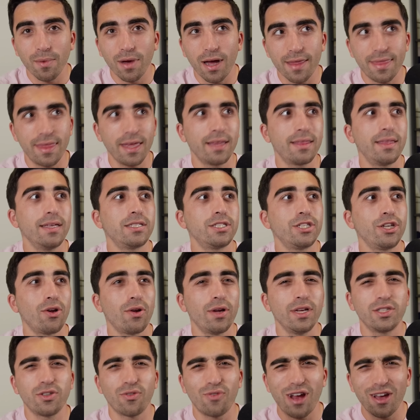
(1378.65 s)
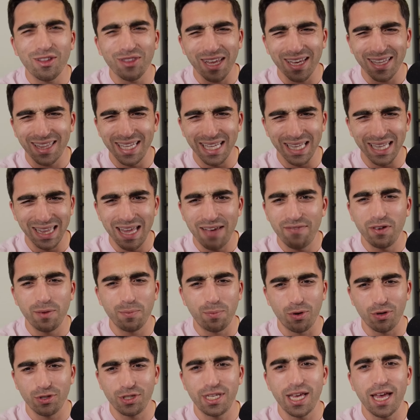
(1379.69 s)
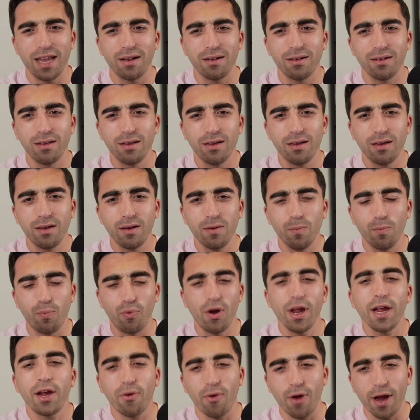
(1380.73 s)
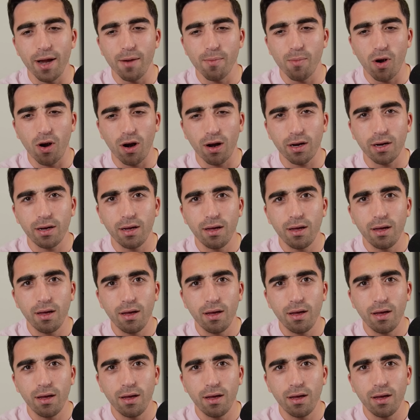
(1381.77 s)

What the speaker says: I think this year he's around like the 11% break rate mark.